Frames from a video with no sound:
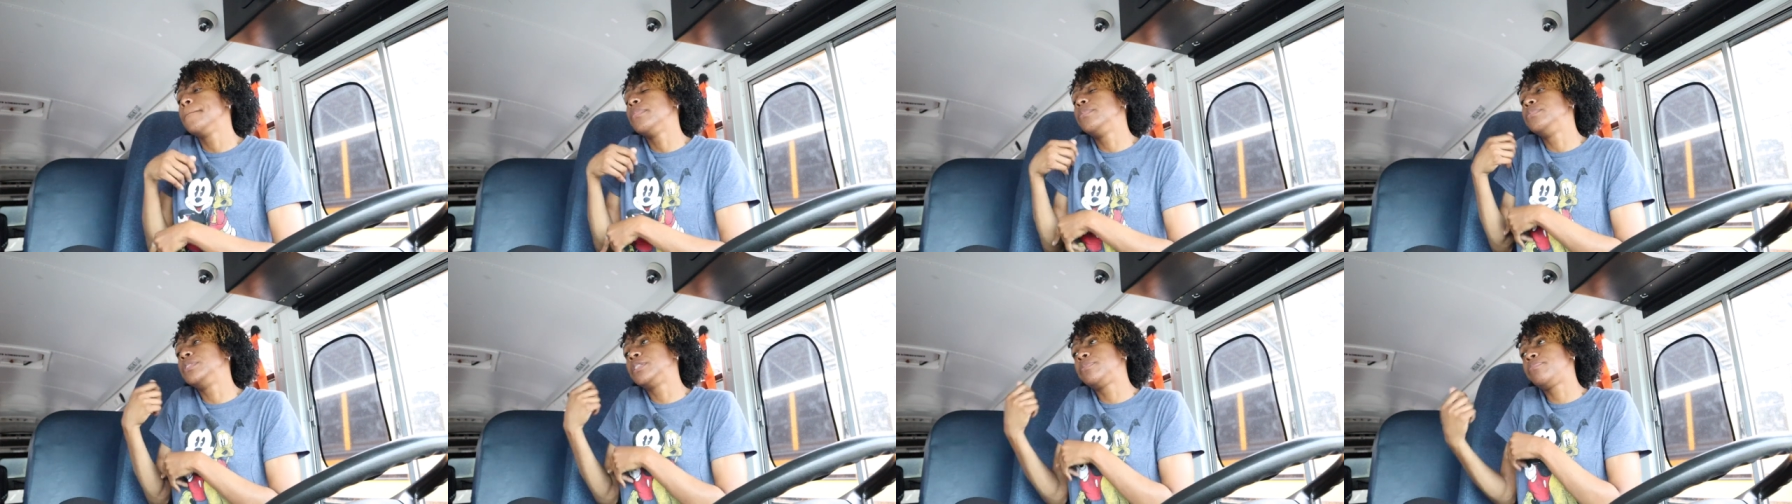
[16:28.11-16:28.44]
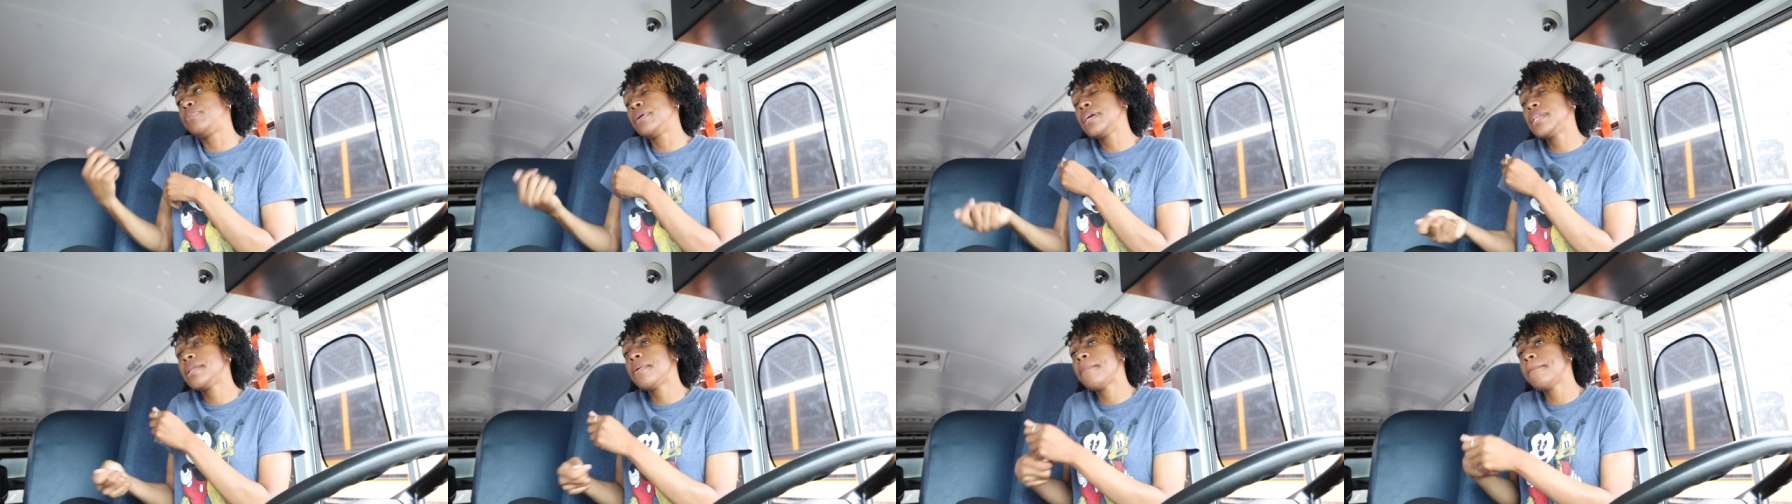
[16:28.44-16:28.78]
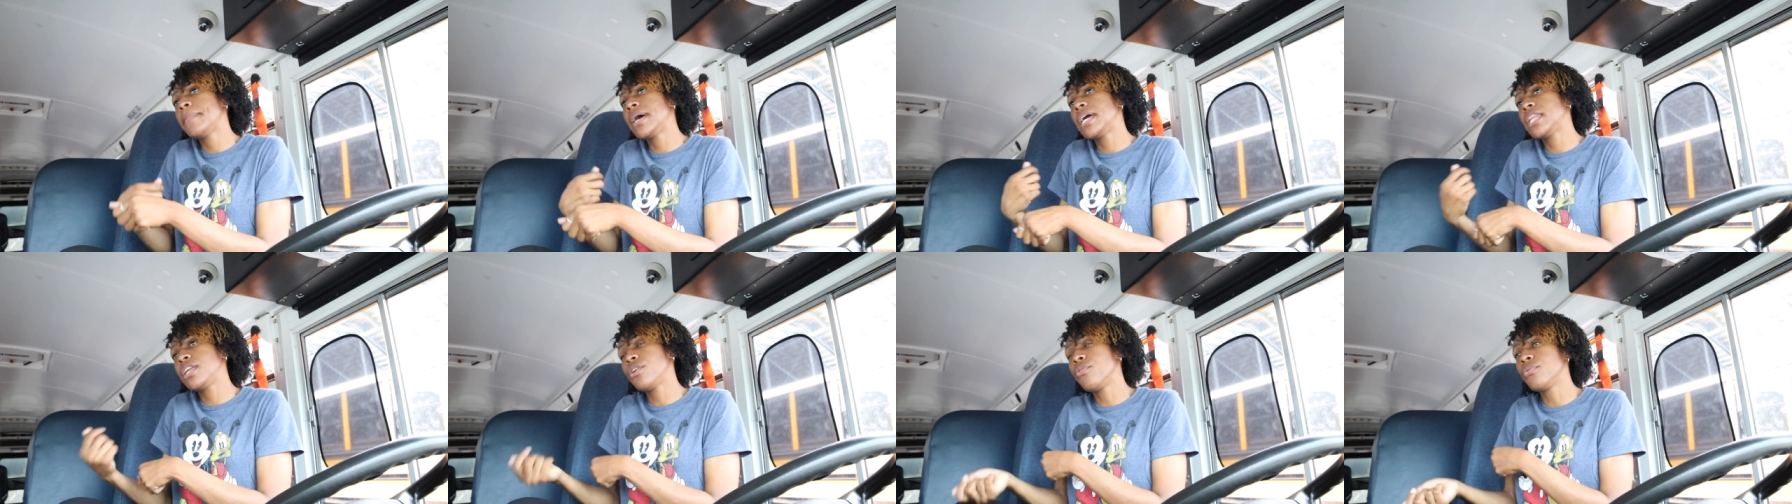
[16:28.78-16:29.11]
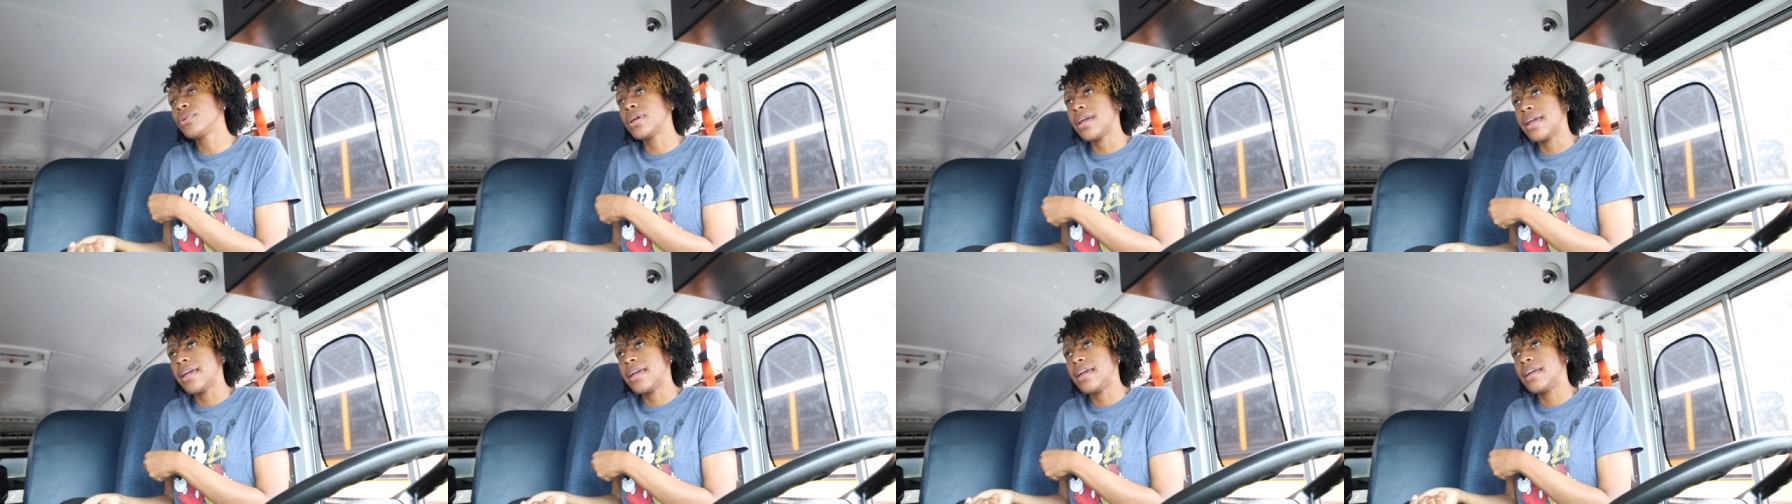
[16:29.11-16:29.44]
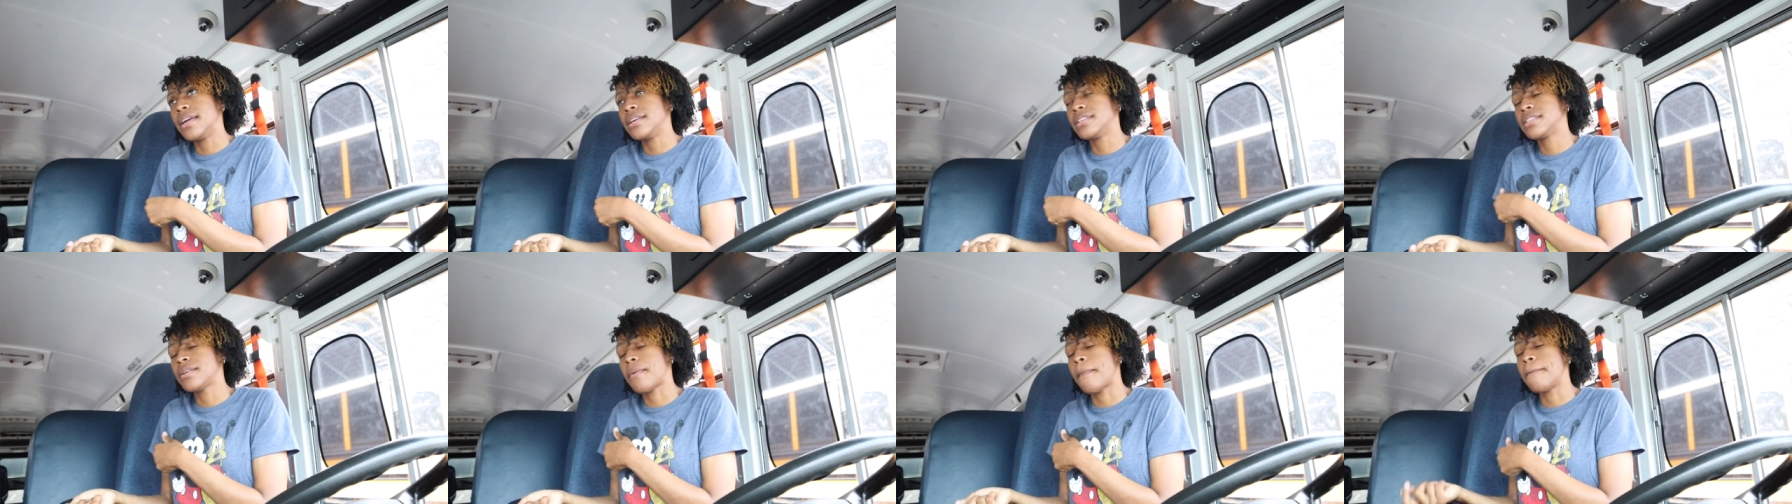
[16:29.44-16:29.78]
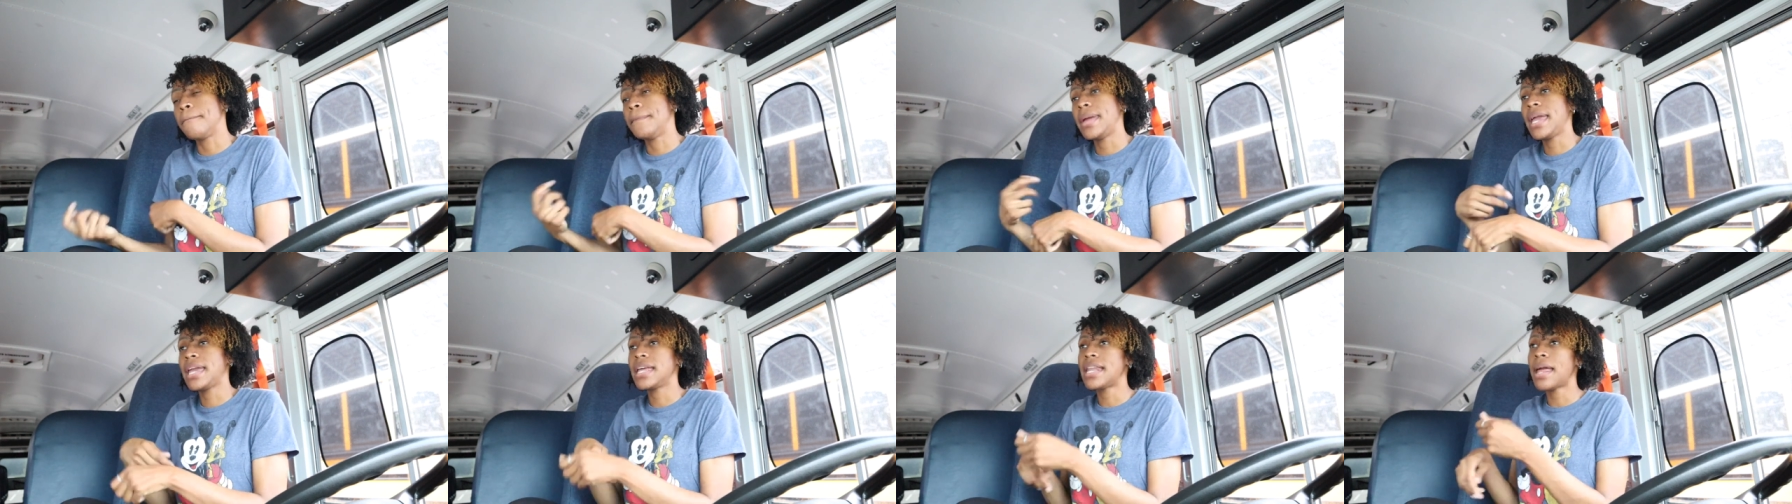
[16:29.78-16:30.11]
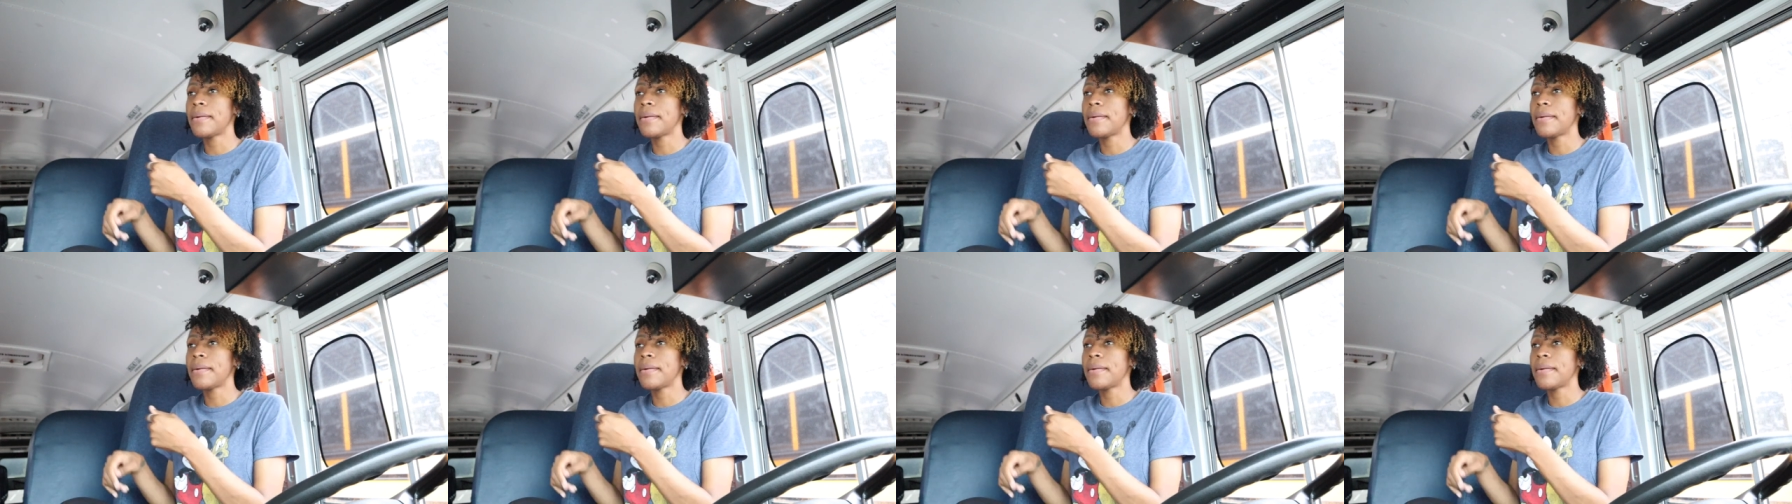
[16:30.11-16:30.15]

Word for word: spending money on gas, making